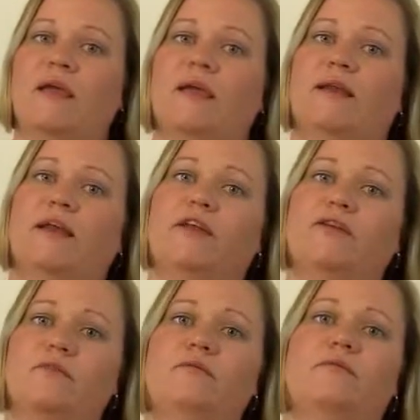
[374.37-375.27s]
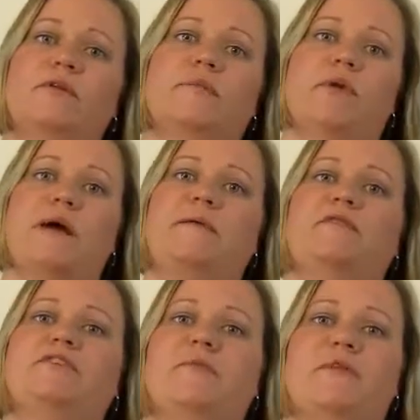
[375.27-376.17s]
And I knew the problem
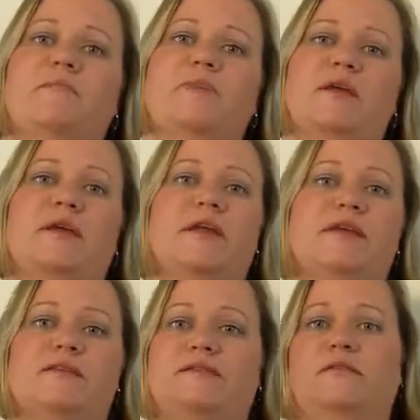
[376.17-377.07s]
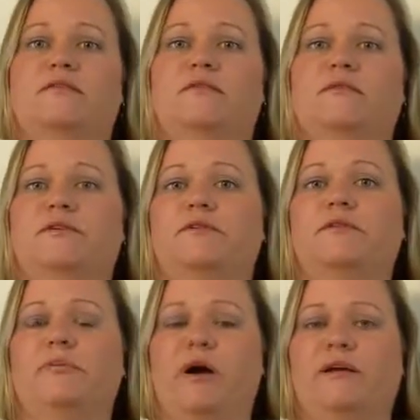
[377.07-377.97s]
was within me. And I just didn't know what to
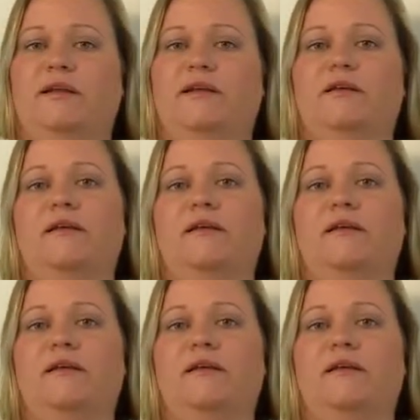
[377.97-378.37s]
do about it.